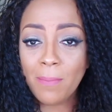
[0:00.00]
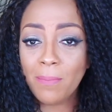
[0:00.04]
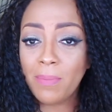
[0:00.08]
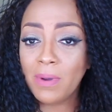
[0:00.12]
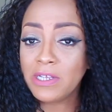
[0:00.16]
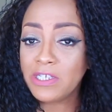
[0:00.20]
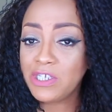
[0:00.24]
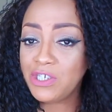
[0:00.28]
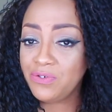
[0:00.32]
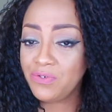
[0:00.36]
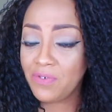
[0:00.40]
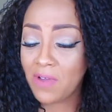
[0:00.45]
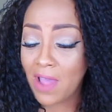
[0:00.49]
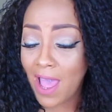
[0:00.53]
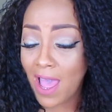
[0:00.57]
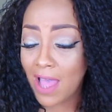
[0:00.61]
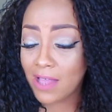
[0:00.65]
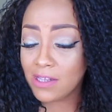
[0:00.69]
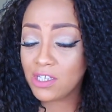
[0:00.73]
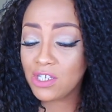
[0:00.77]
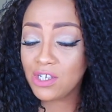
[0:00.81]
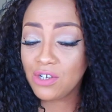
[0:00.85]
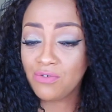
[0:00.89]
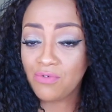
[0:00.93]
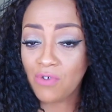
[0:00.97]
But you
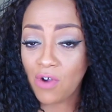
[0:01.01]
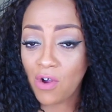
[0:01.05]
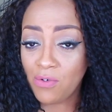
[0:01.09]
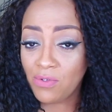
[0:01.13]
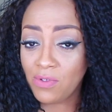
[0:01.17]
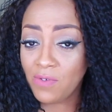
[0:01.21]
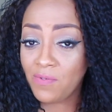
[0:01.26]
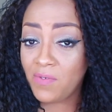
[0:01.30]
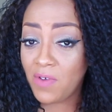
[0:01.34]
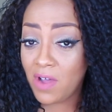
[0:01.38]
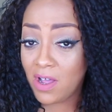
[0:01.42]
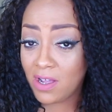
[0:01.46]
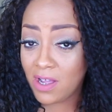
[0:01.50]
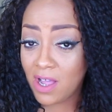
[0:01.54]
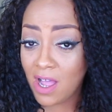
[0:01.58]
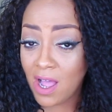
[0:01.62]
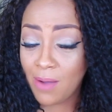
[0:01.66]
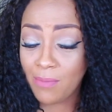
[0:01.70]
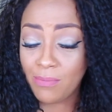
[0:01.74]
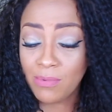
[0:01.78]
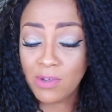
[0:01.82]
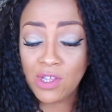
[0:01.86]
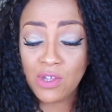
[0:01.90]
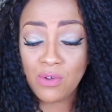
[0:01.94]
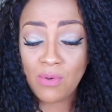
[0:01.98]
had to grow the fuck
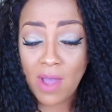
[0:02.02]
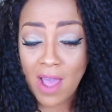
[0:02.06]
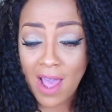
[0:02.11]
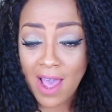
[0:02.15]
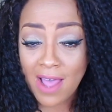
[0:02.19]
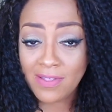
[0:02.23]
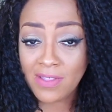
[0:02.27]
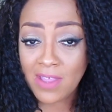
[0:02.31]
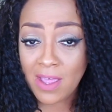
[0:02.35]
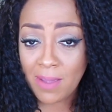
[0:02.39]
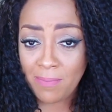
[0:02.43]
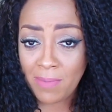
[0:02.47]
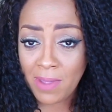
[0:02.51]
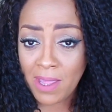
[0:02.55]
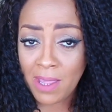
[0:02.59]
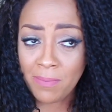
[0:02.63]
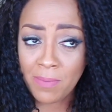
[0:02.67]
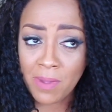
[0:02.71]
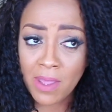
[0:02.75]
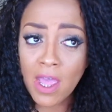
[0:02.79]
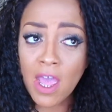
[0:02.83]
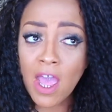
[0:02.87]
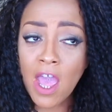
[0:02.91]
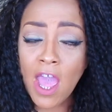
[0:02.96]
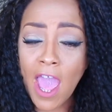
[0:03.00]
up when you had that
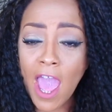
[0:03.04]
baby.